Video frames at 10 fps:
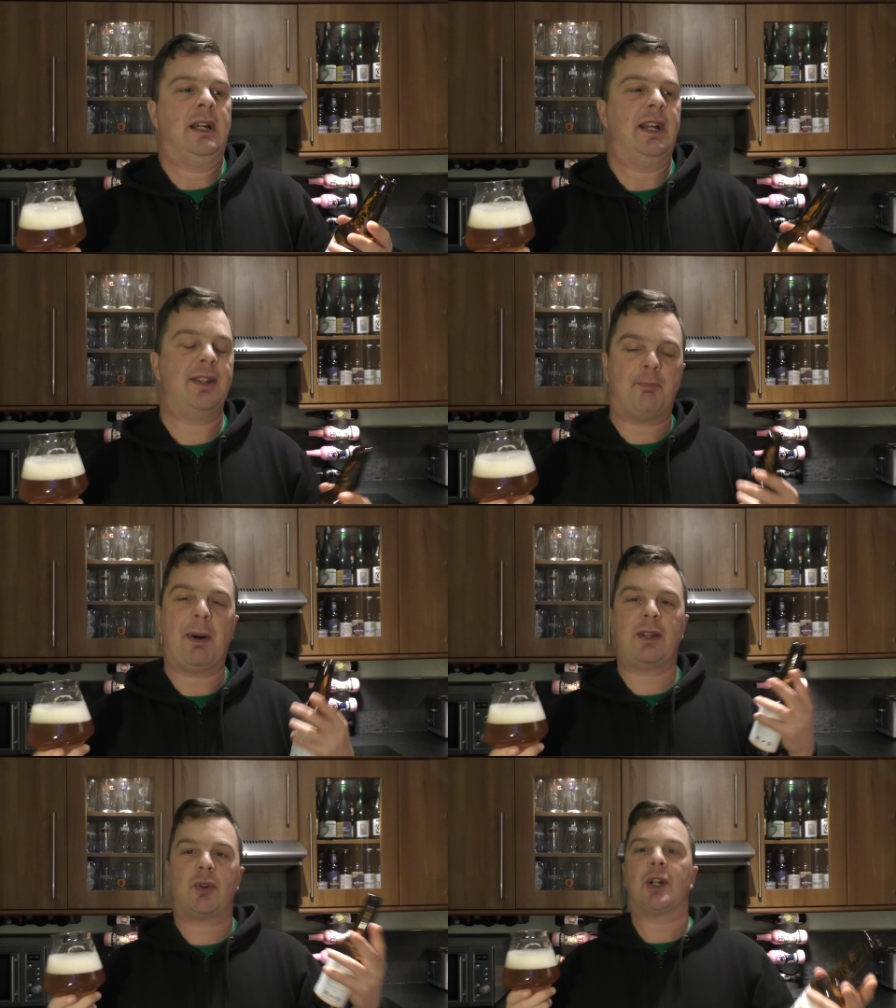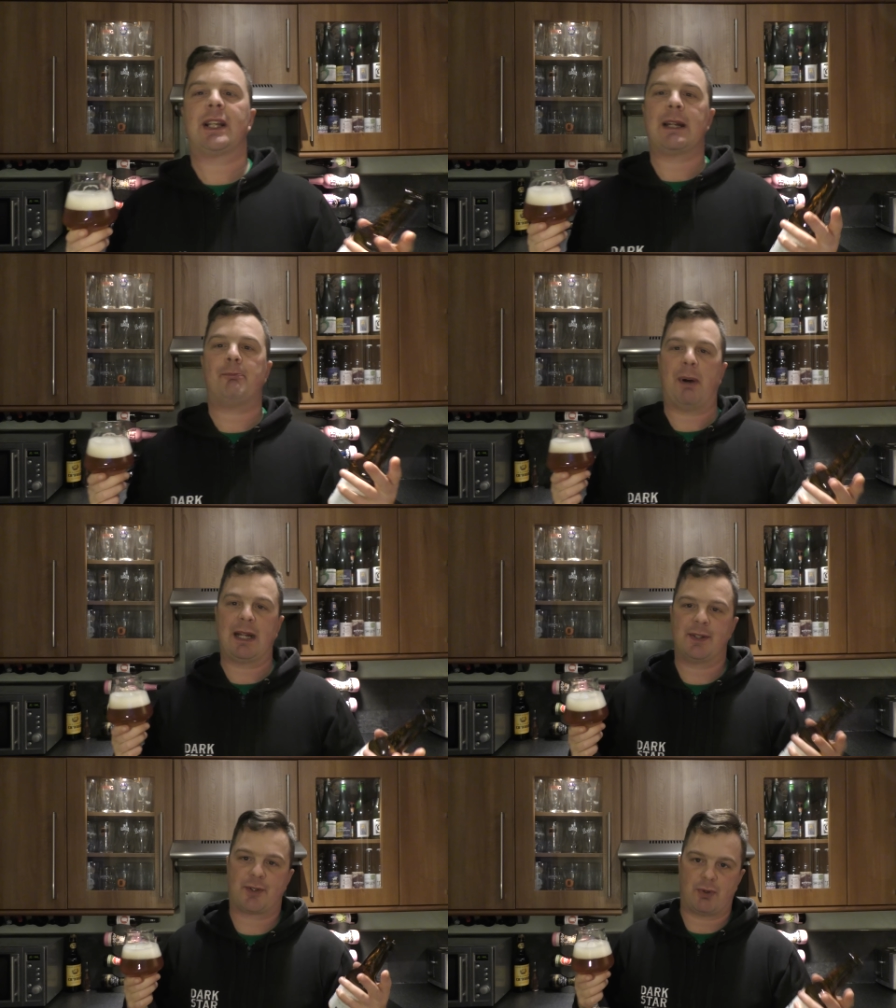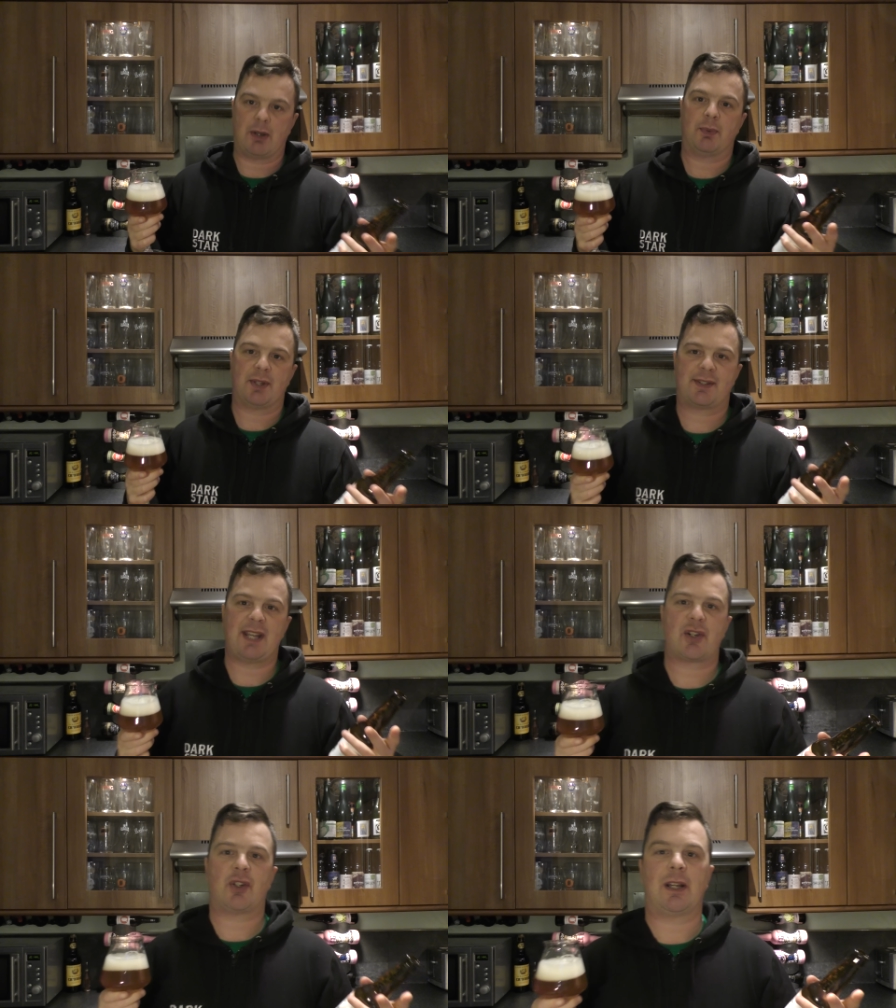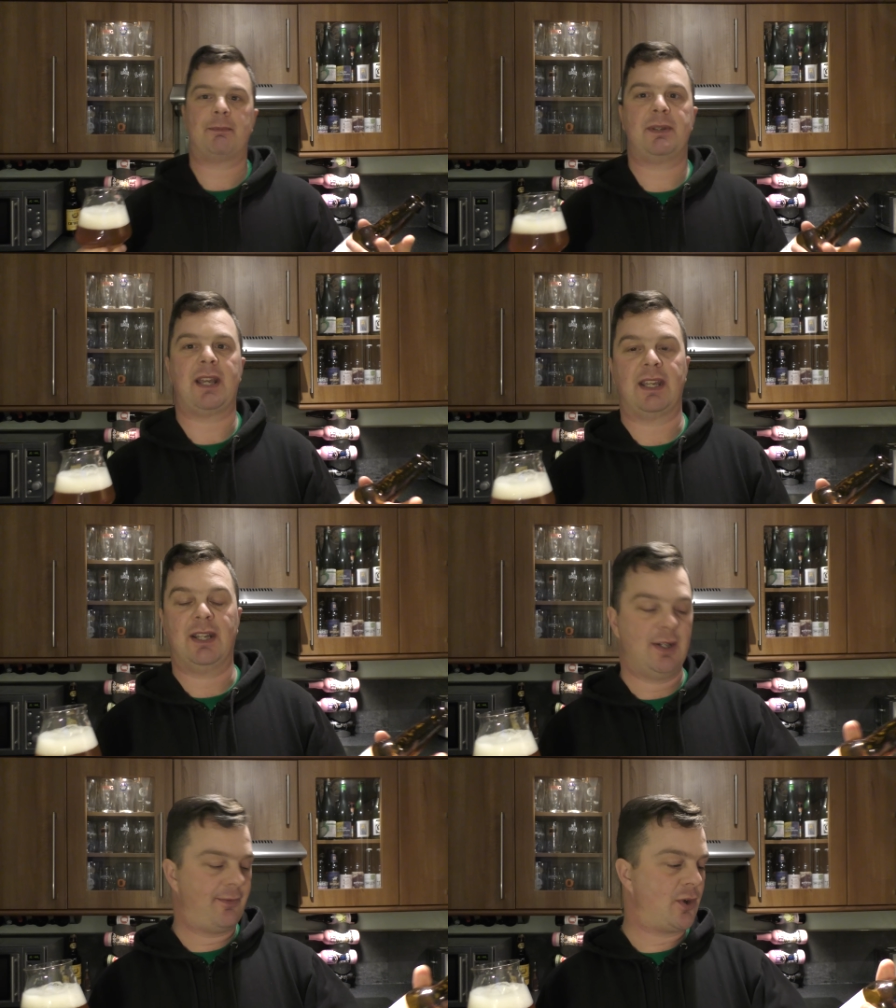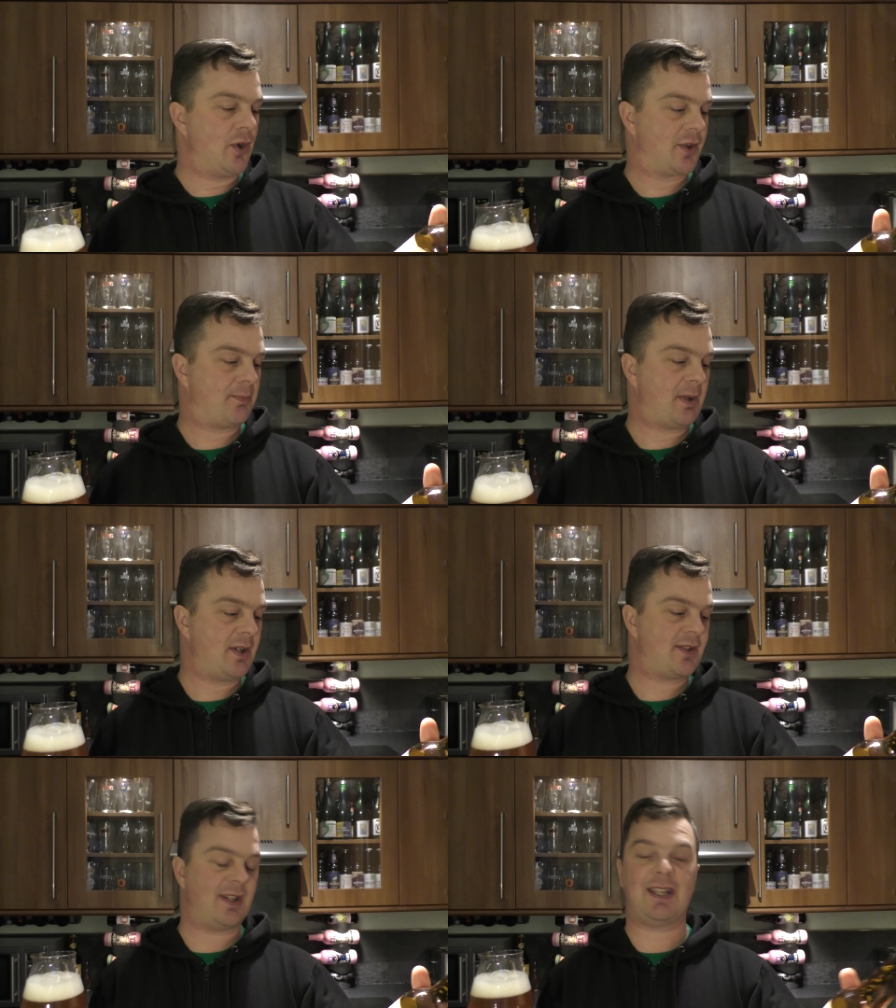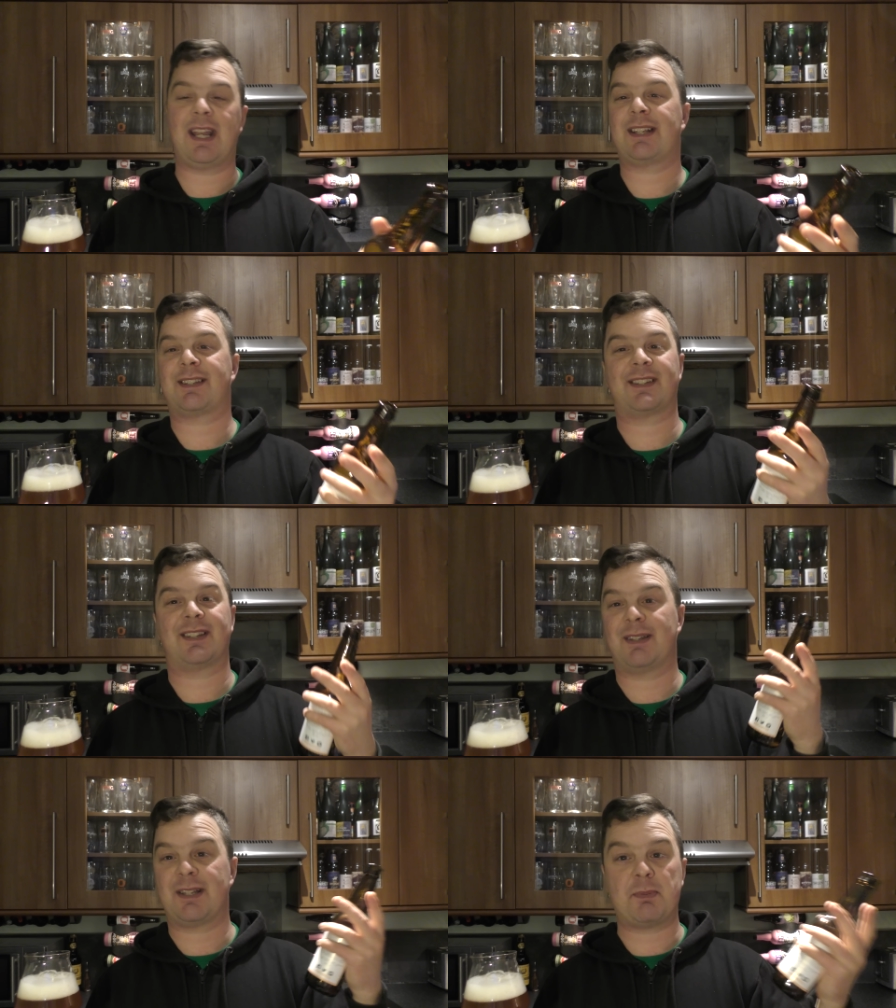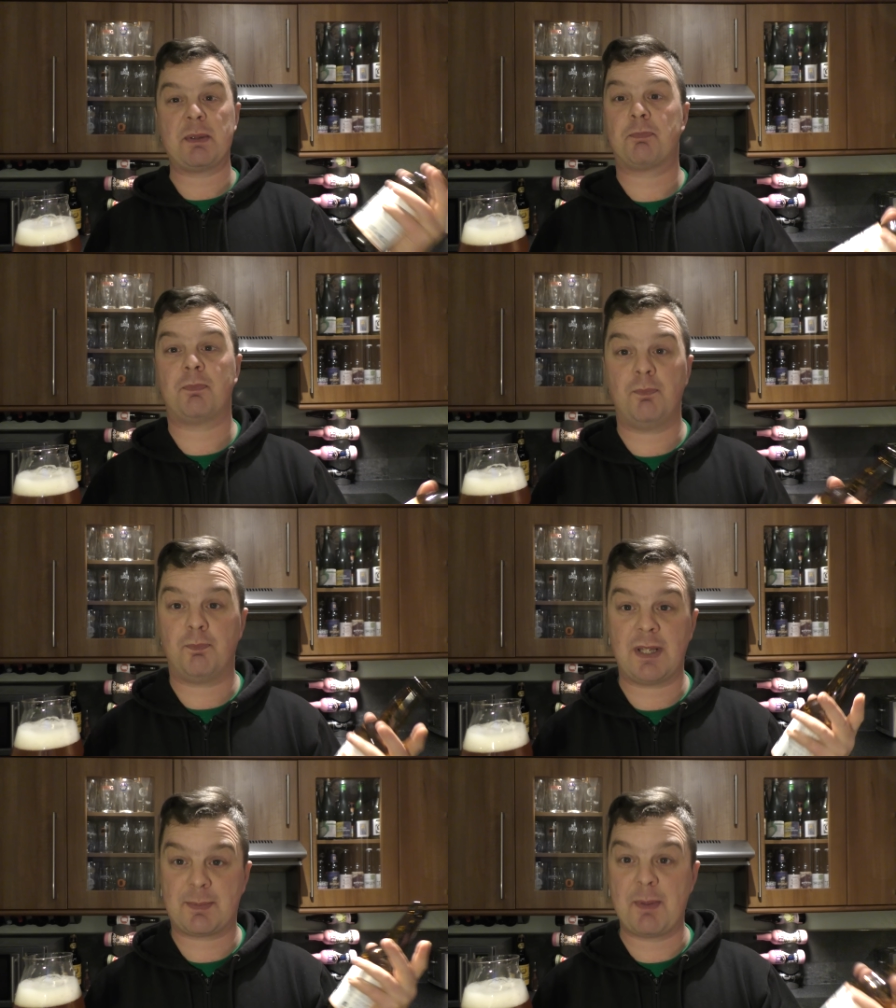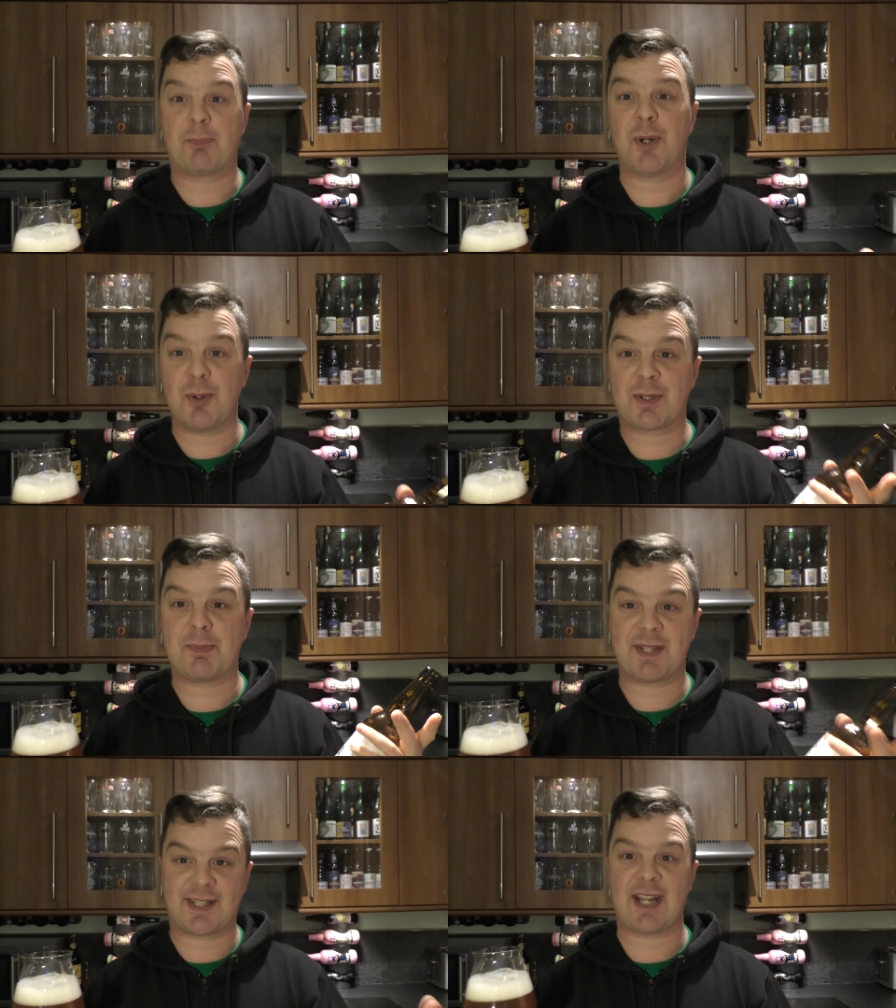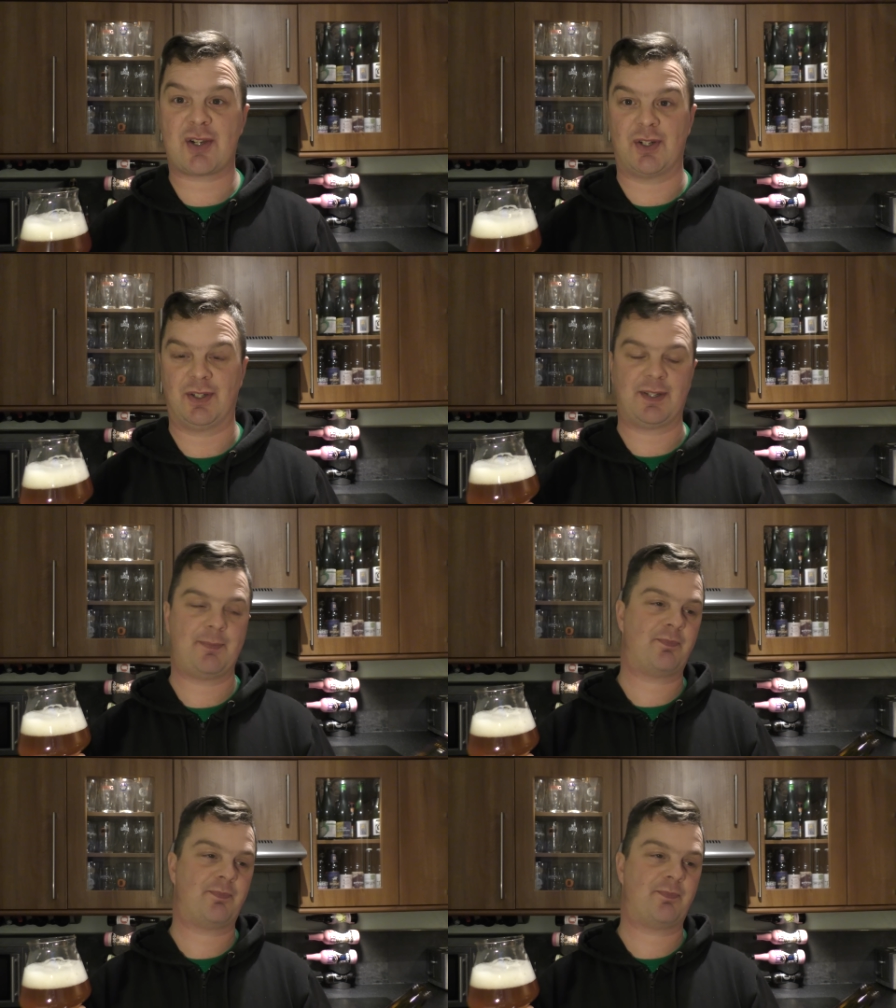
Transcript: and the but you've got to get a balance right with a Session I P A, of course, because it's it's been it's been brewed to be sessioned.